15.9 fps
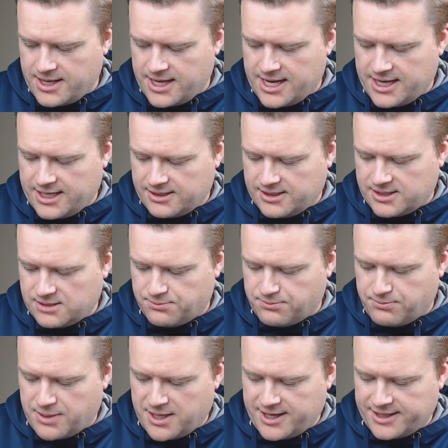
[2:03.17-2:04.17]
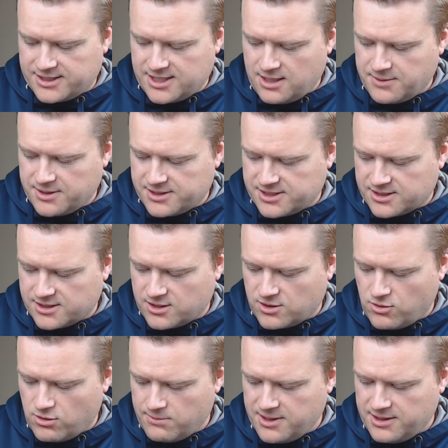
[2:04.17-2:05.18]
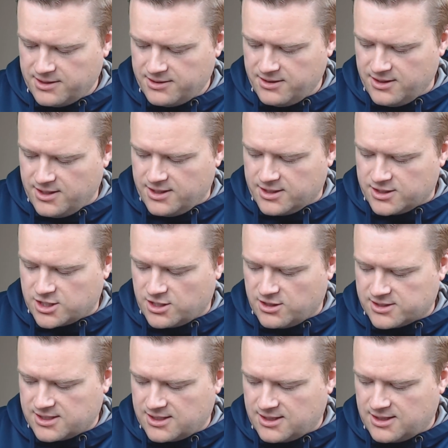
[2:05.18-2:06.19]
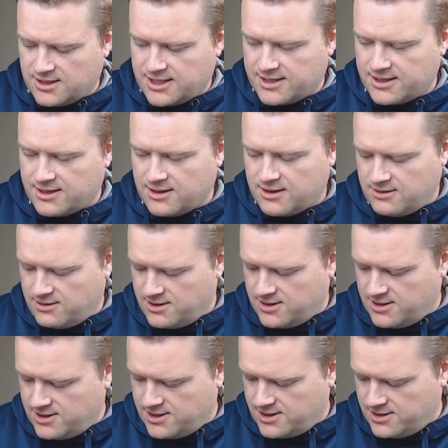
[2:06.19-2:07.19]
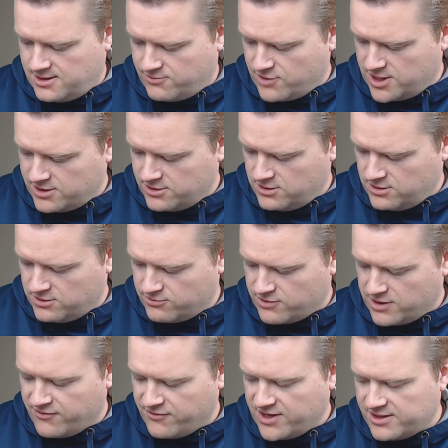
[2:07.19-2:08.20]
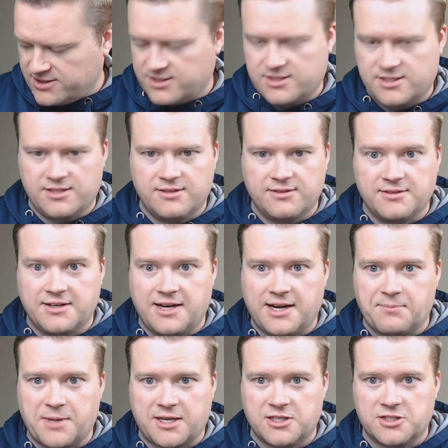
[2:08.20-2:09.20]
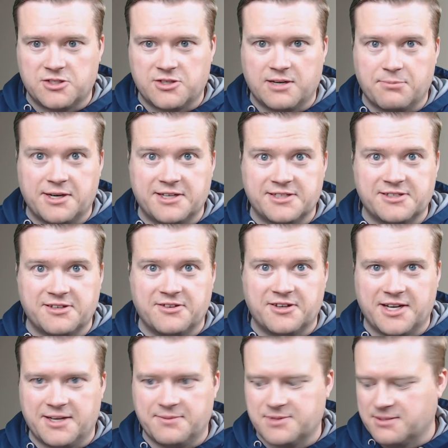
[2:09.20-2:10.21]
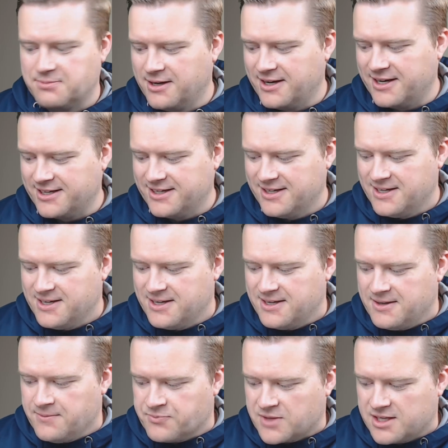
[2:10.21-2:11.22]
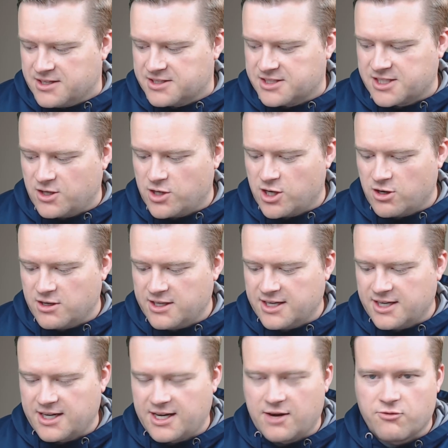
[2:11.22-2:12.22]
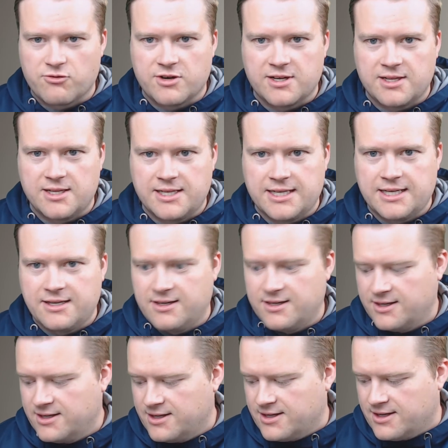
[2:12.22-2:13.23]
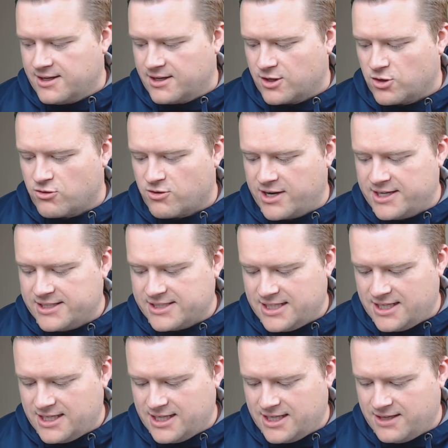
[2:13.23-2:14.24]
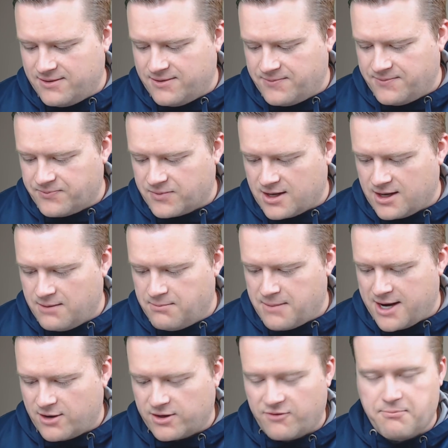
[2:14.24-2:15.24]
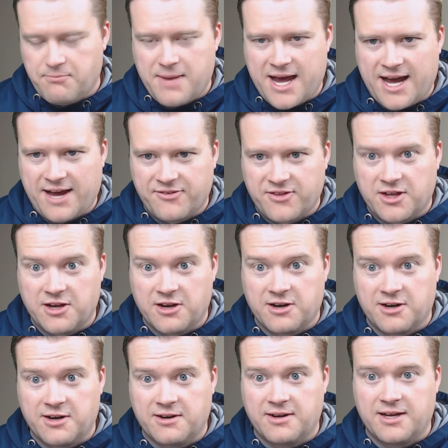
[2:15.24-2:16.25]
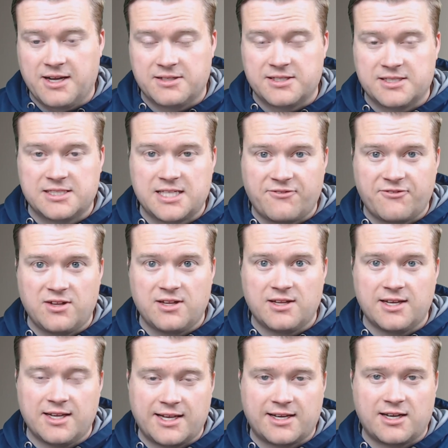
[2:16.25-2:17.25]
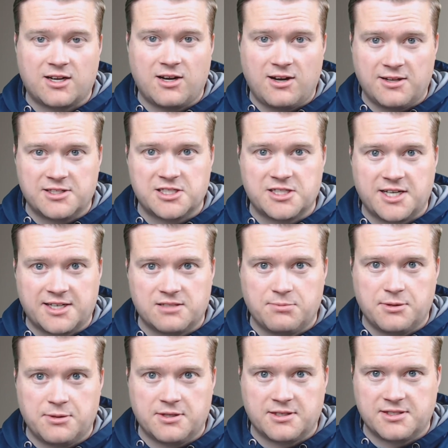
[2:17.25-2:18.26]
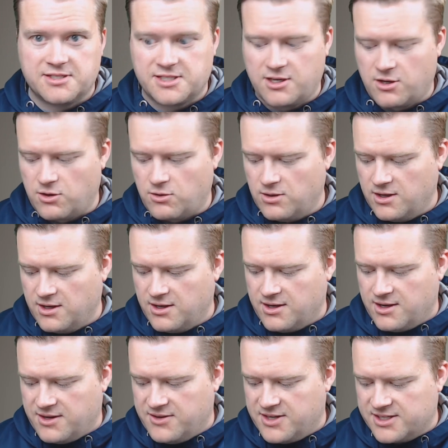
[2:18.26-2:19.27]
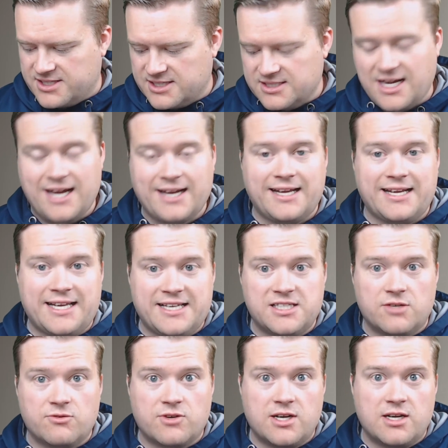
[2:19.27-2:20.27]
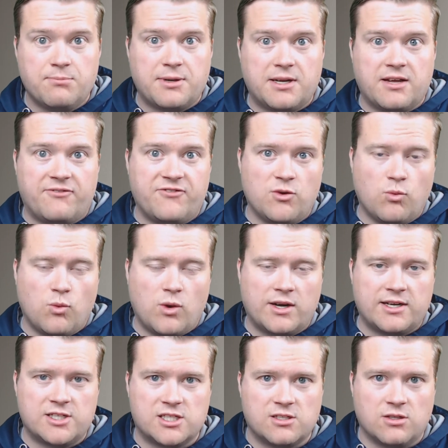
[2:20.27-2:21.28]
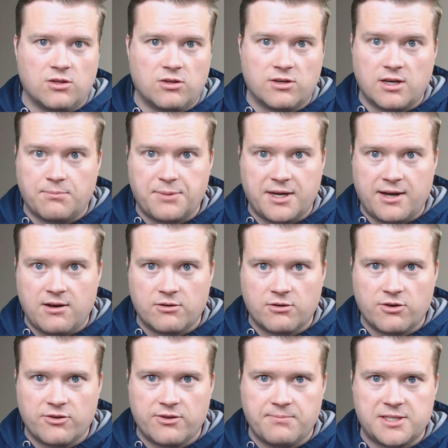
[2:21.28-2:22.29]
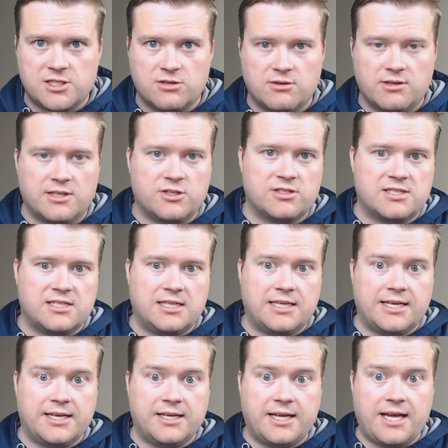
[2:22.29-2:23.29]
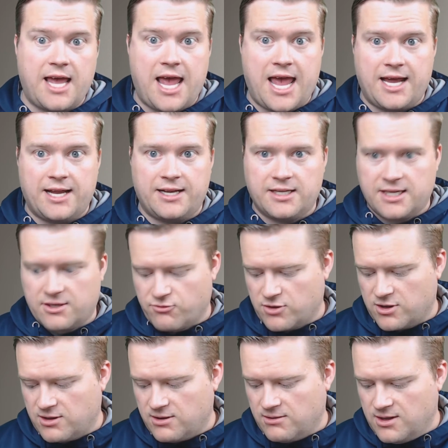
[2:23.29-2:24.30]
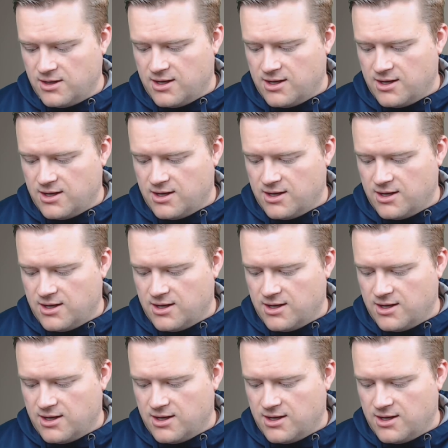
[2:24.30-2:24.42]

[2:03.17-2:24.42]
it's by Thomas Cormen, Charles Lyle, uh, Ronald Rivest. I'm not going to try to pronounce all their names, but so you're going to get a really crazy amount of math here. It's definitely like a college textbook, so this is not an easy read, but if you want to just look up an algorithm that you're interested in and get a real